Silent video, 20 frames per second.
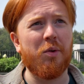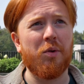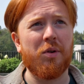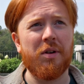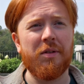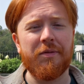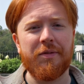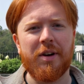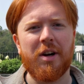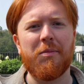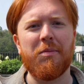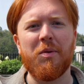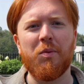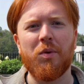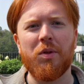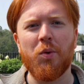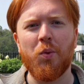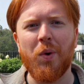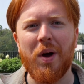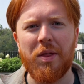or an environment
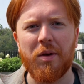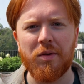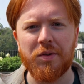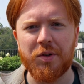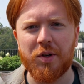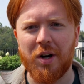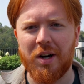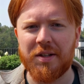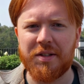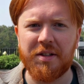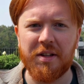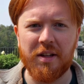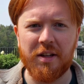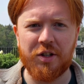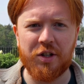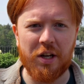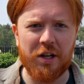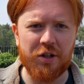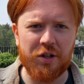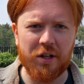where the weather is constantly
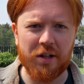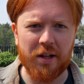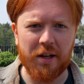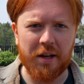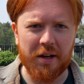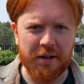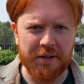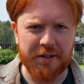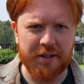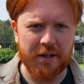changing like it is